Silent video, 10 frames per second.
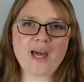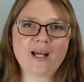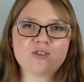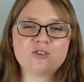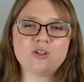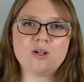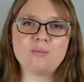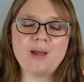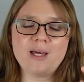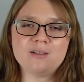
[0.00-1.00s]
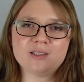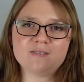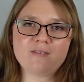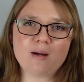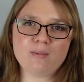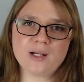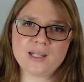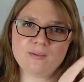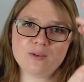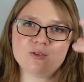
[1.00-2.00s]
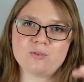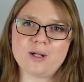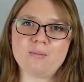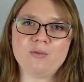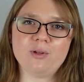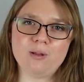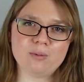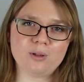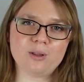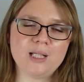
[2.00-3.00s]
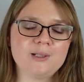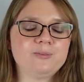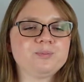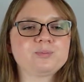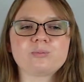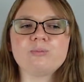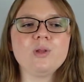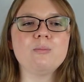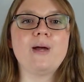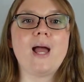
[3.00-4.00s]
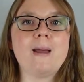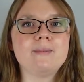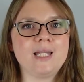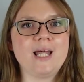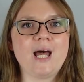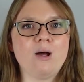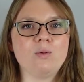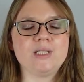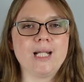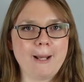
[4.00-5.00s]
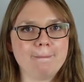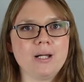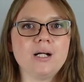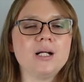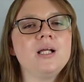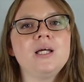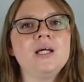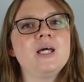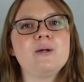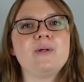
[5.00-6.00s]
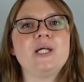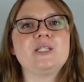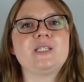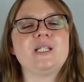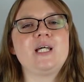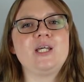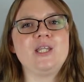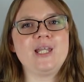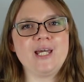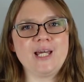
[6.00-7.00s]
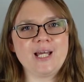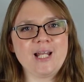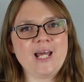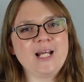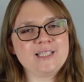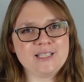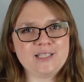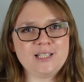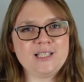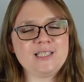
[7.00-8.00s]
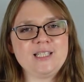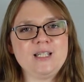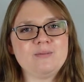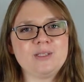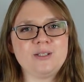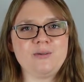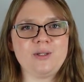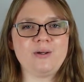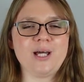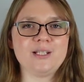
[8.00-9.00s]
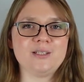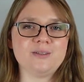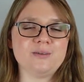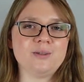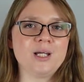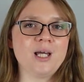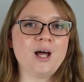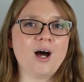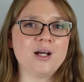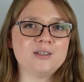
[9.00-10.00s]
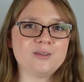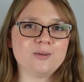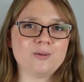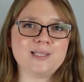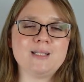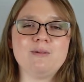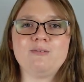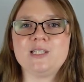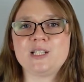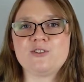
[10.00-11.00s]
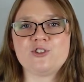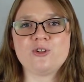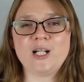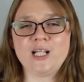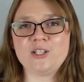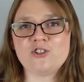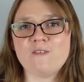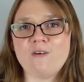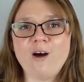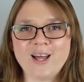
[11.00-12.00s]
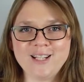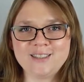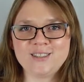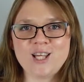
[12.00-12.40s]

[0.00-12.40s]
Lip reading: extra panels of fabric that would drape really prettily. But hemming that was a nightmare because they connected to the seam, so you either had to undo the whole seam and risk shredding the chiffon,